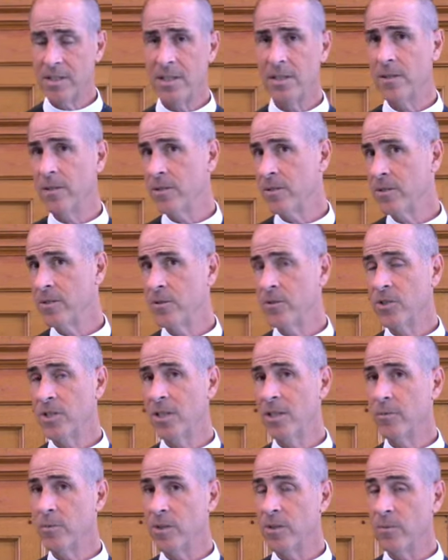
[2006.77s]
that are
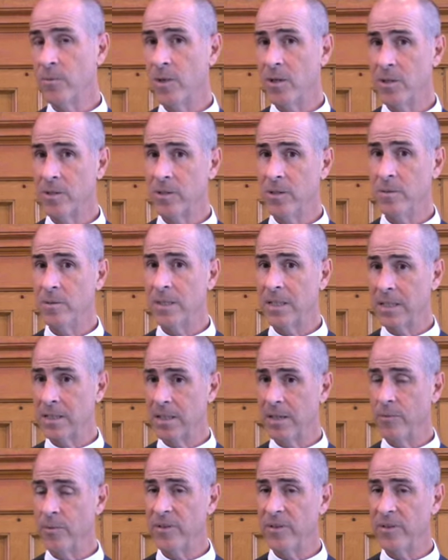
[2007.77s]
associated with the wrongdoing and that